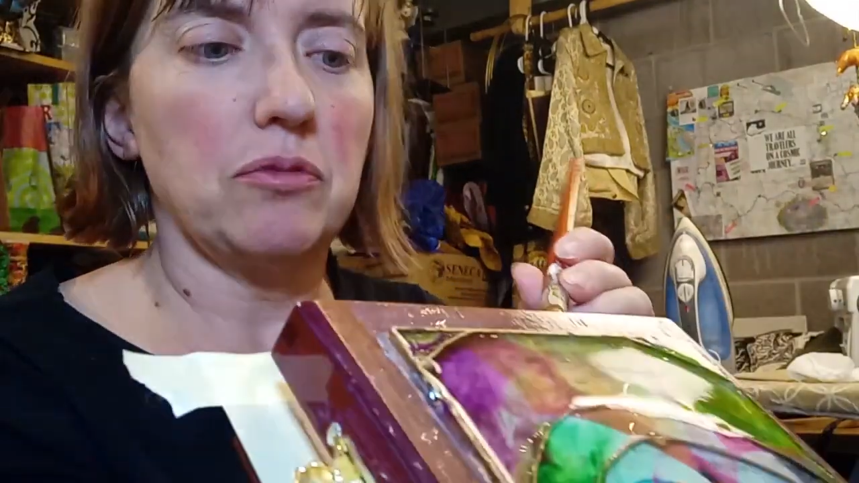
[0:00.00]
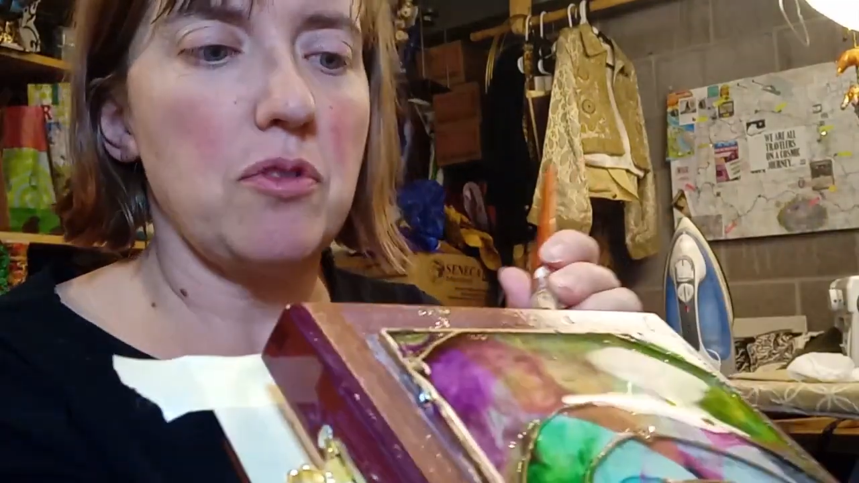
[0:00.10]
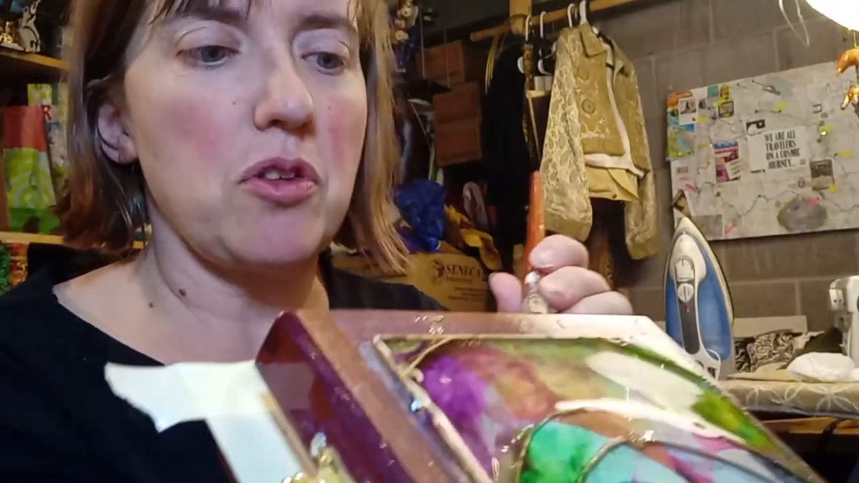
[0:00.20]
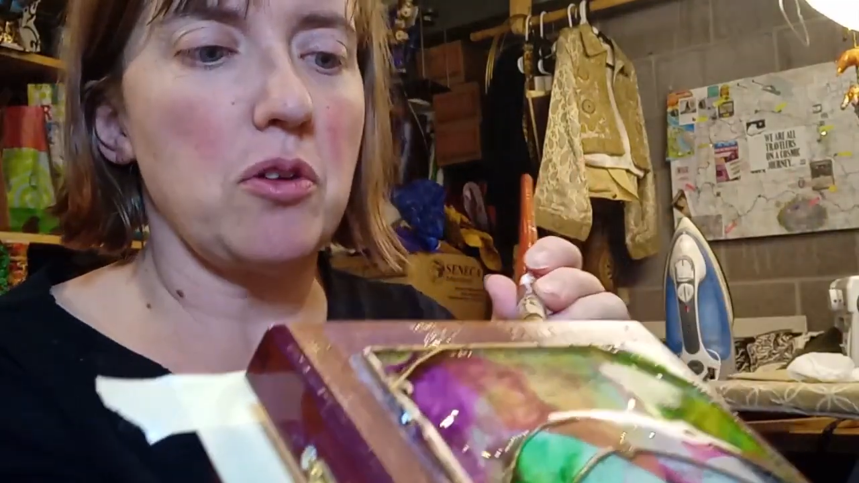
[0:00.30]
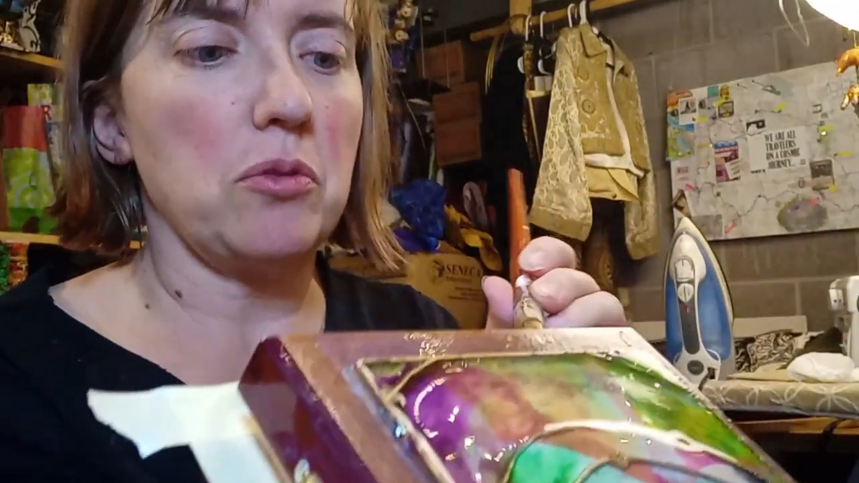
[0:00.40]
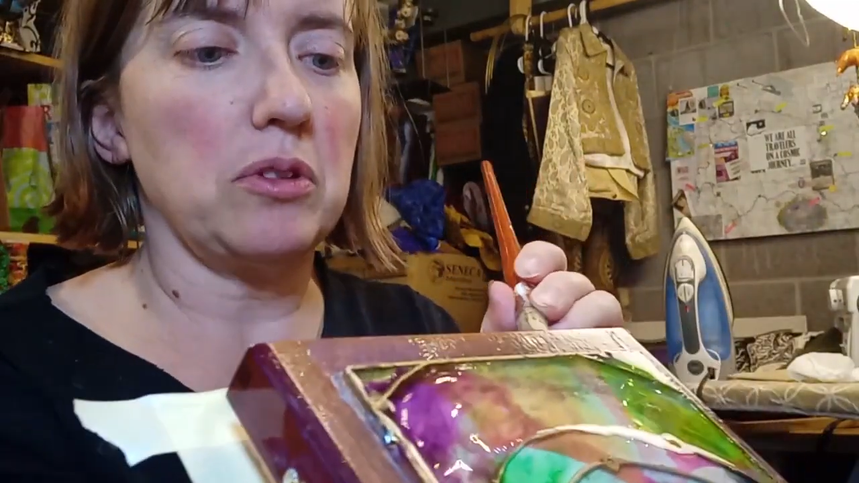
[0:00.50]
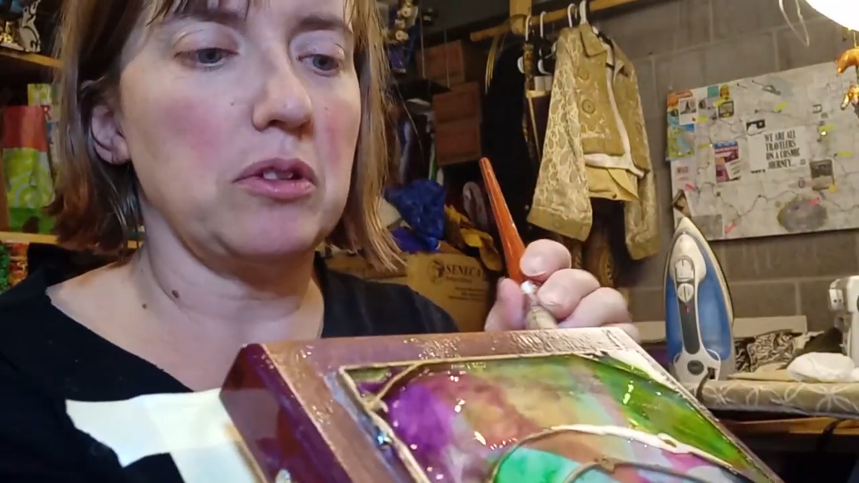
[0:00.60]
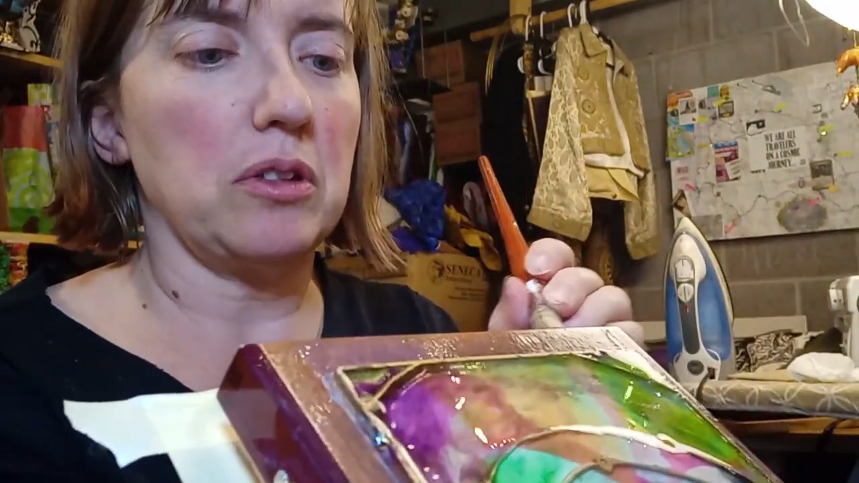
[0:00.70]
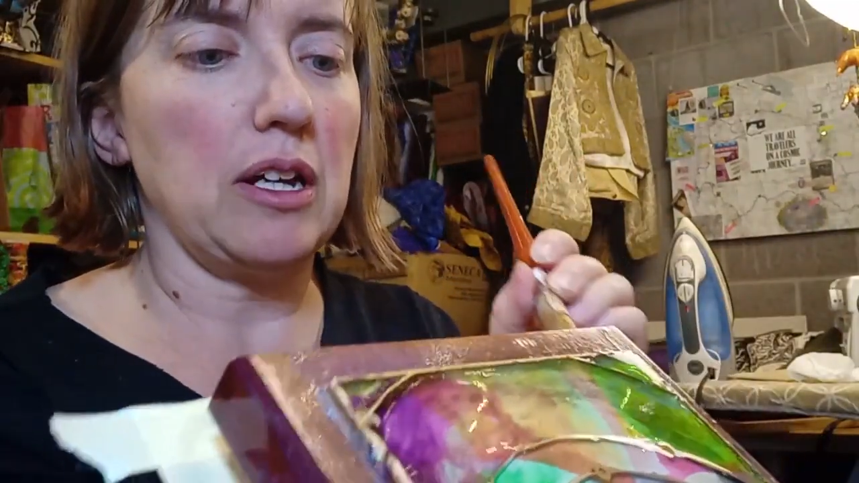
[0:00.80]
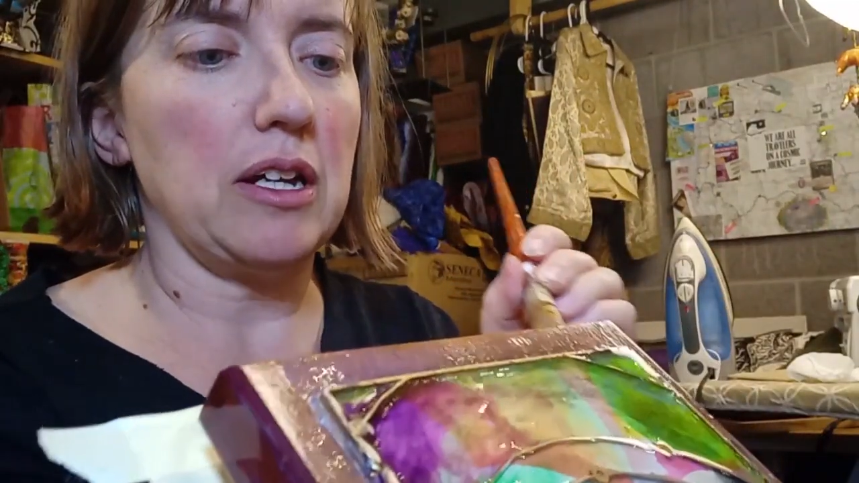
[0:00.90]
So
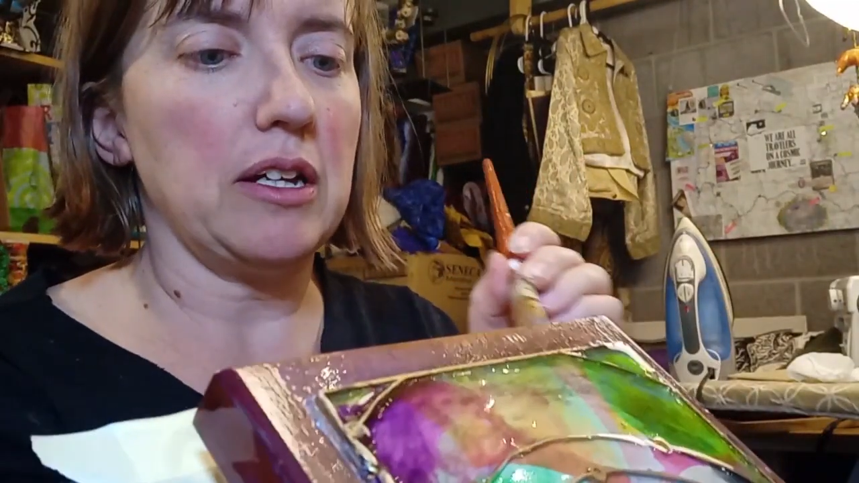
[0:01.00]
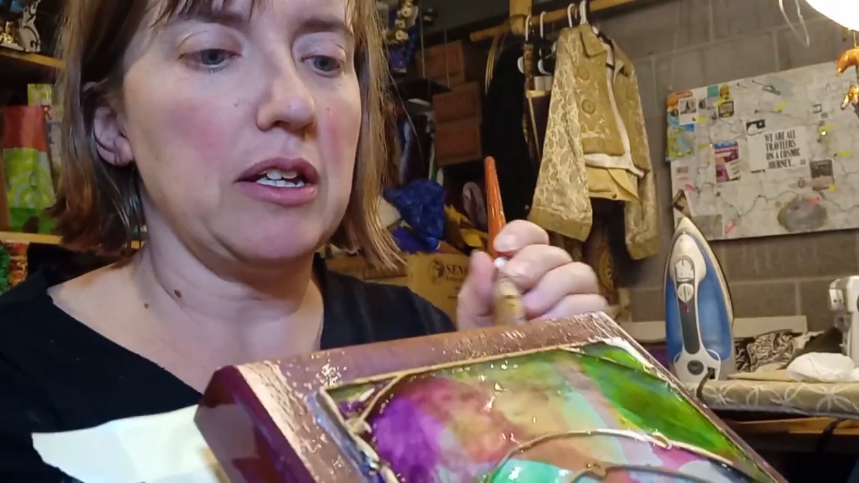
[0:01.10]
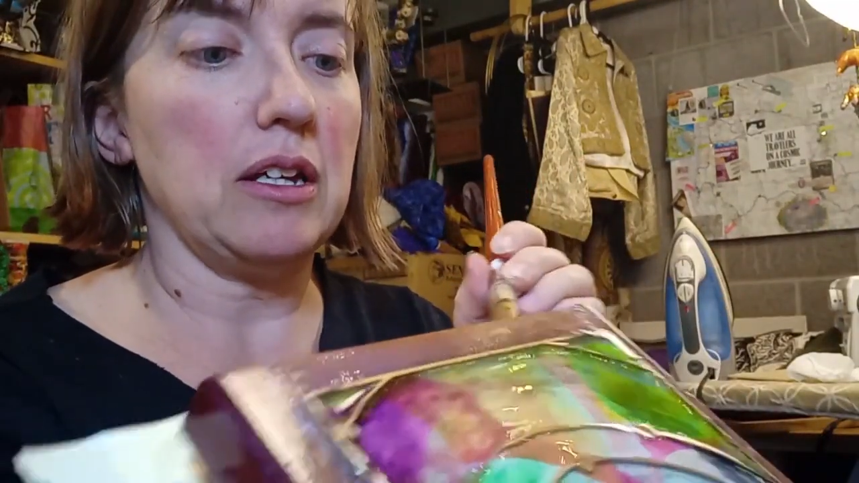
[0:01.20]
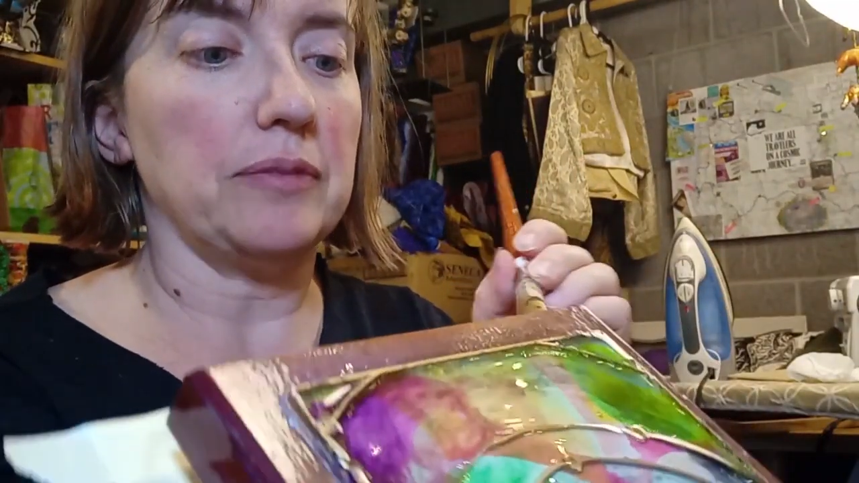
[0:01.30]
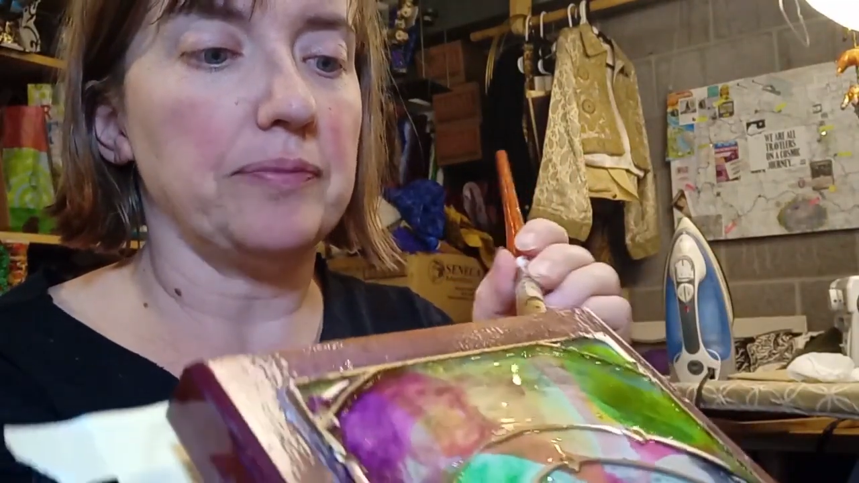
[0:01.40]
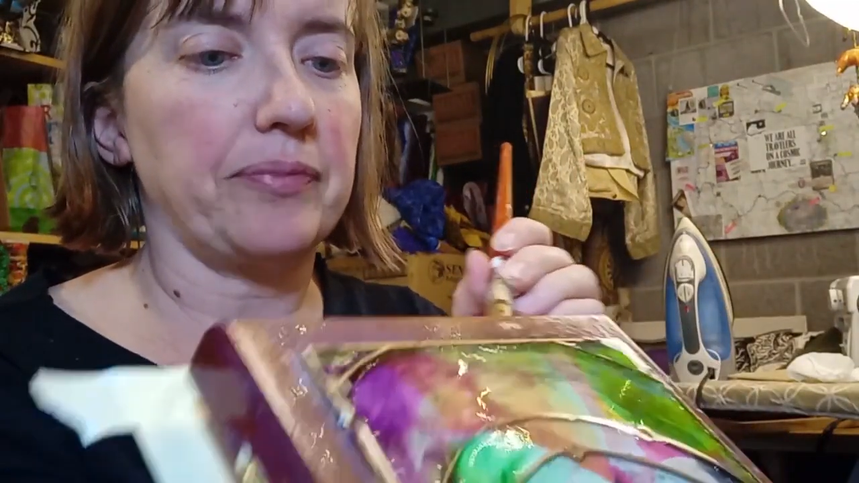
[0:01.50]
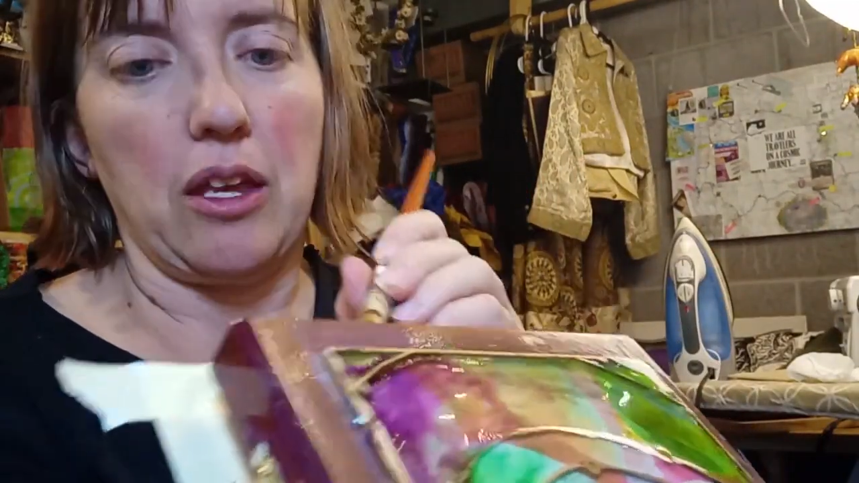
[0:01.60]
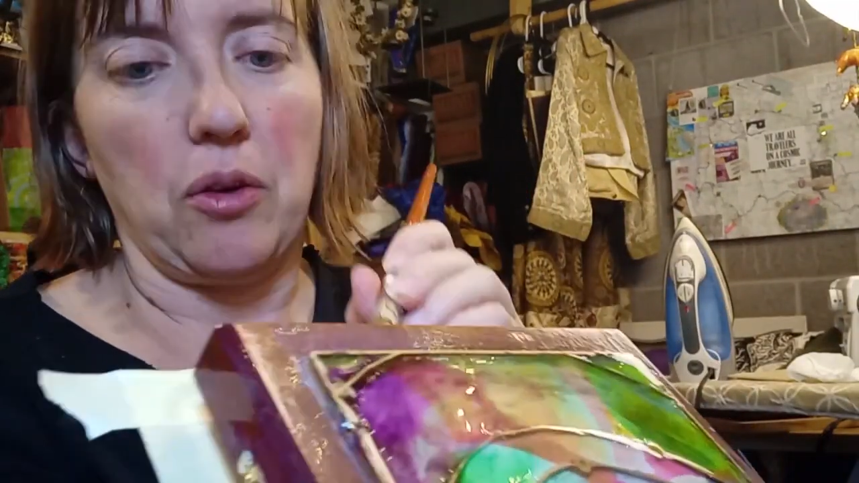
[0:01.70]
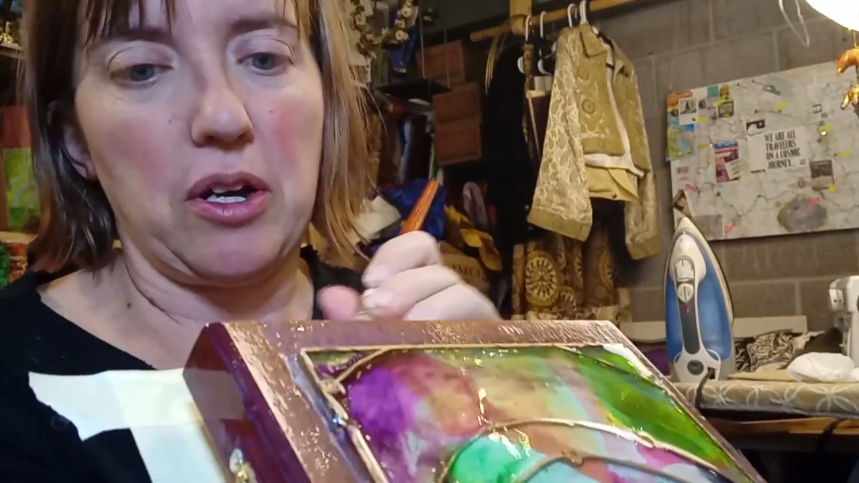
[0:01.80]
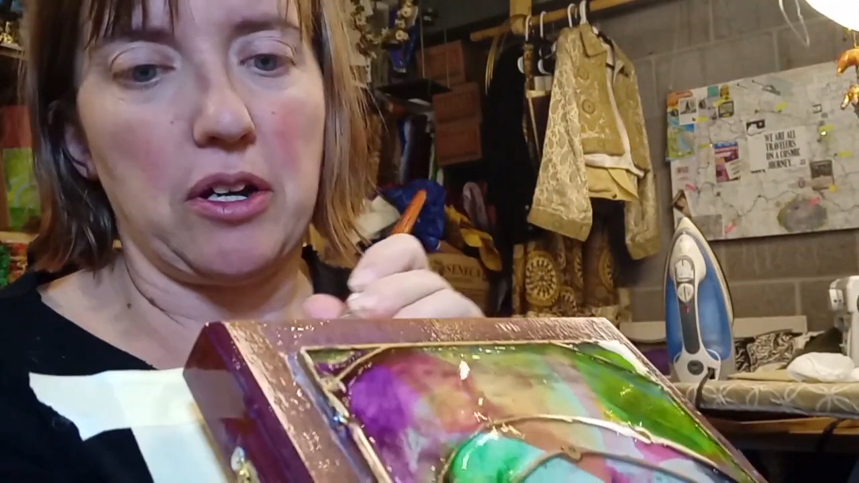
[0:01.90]
yeah,
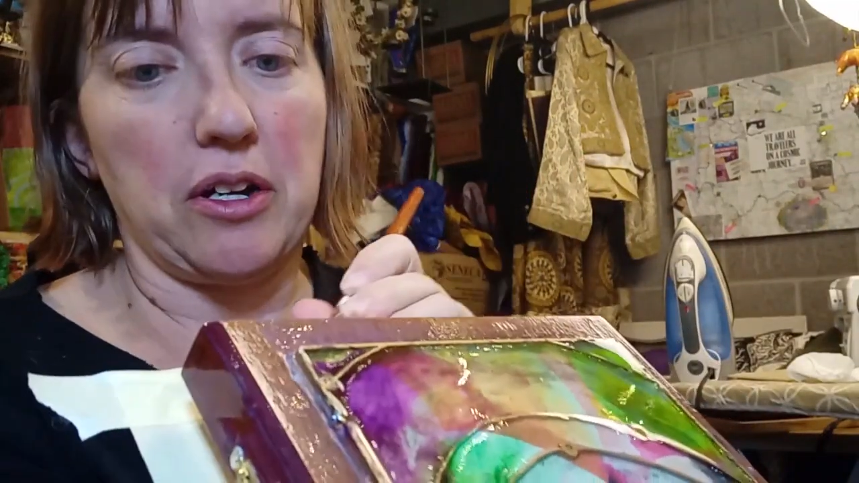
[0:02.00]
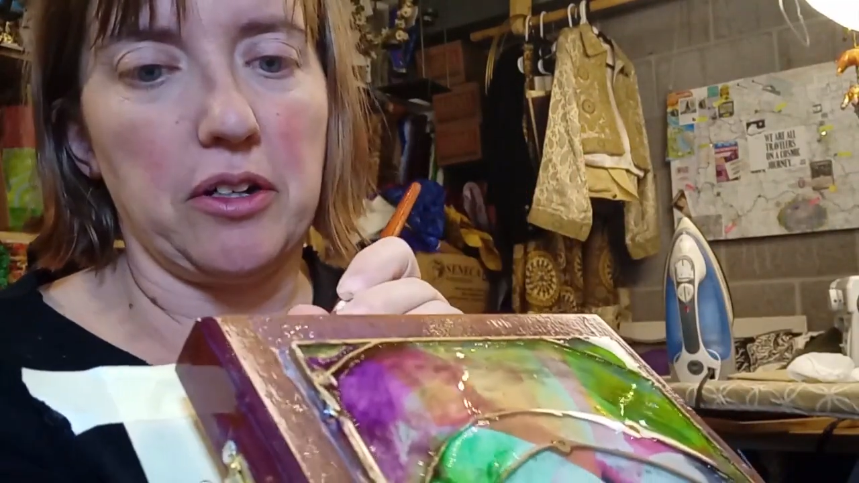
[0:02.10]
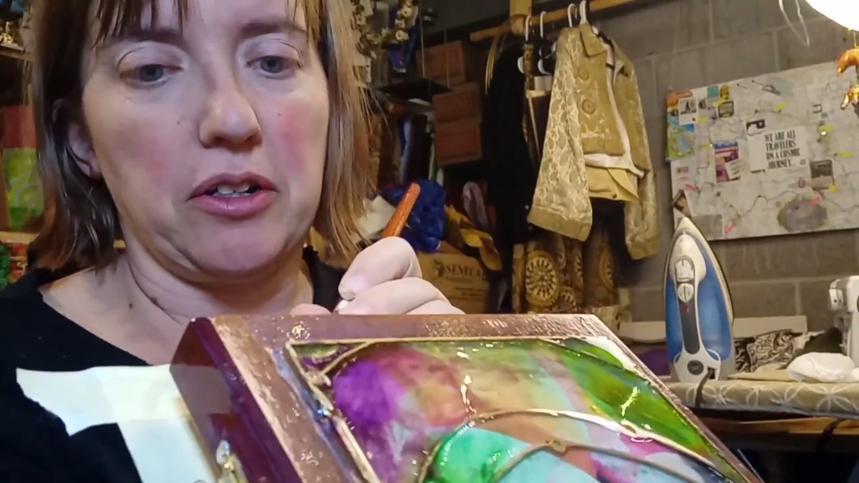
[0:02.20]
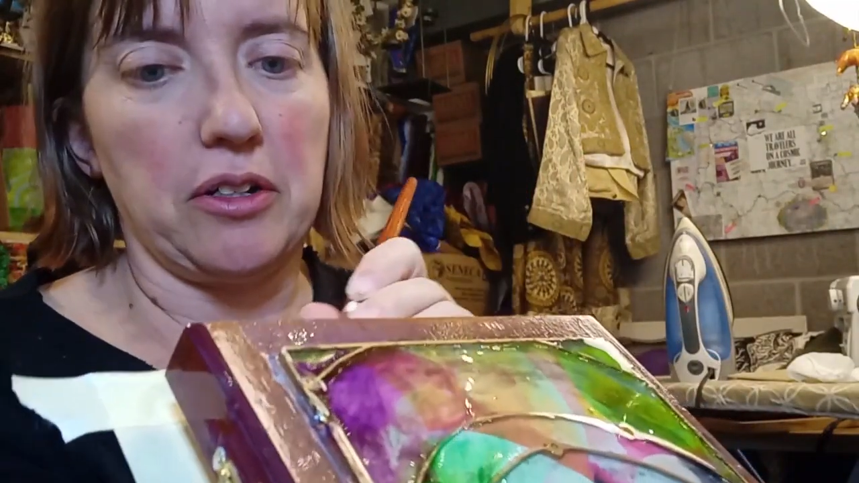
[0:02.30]
here we are.